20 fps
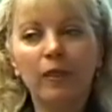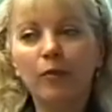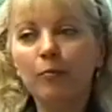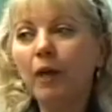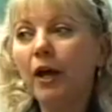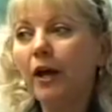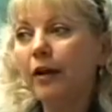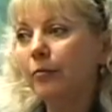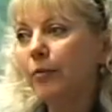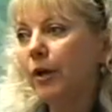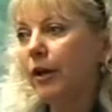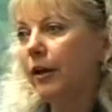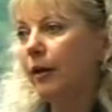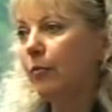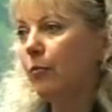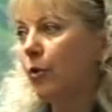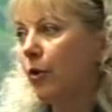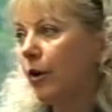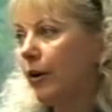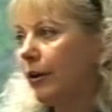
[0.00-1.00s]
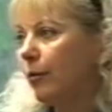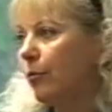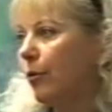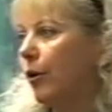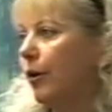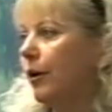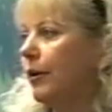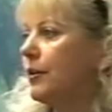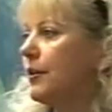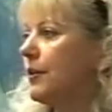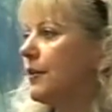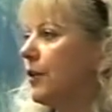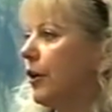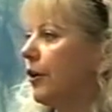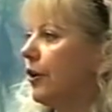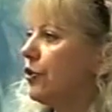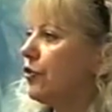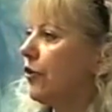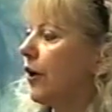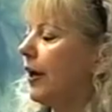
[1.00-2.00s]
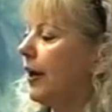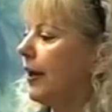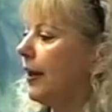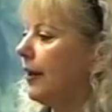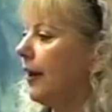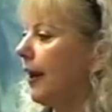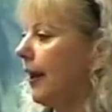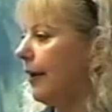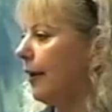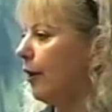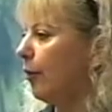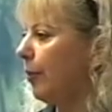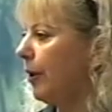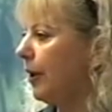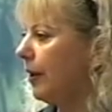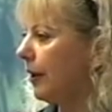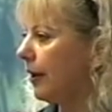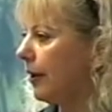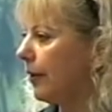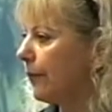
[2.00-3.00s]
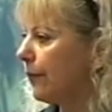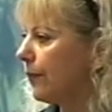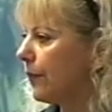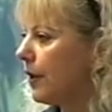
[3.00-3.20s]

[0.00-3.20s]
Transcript: the mind-body more and more and started training in NLP.